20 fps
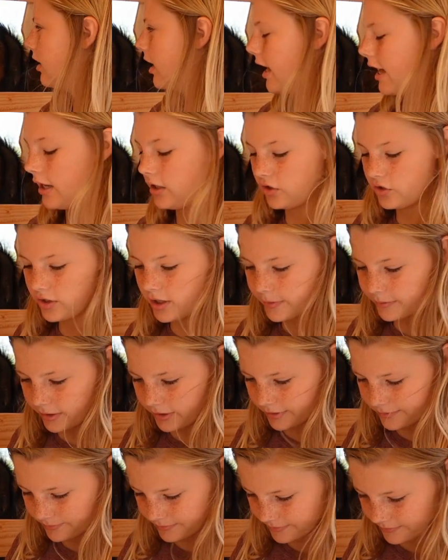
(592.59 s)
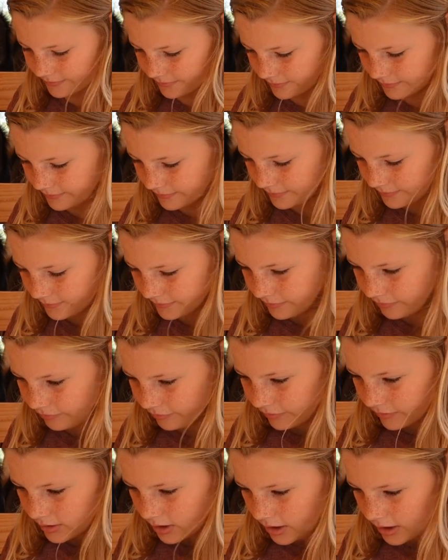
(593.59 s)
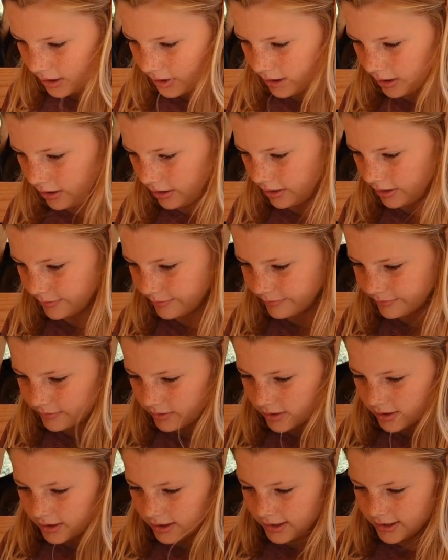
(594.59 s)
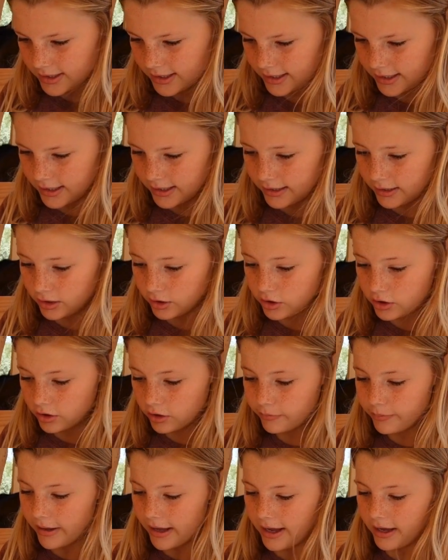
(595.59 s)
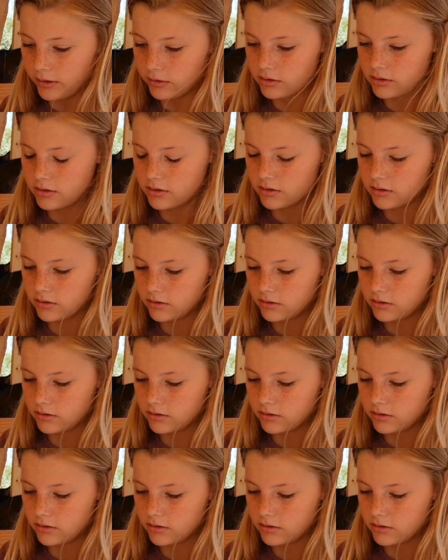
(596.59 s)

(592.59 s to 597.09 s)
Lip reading: and Dreamer here did 2 pounds,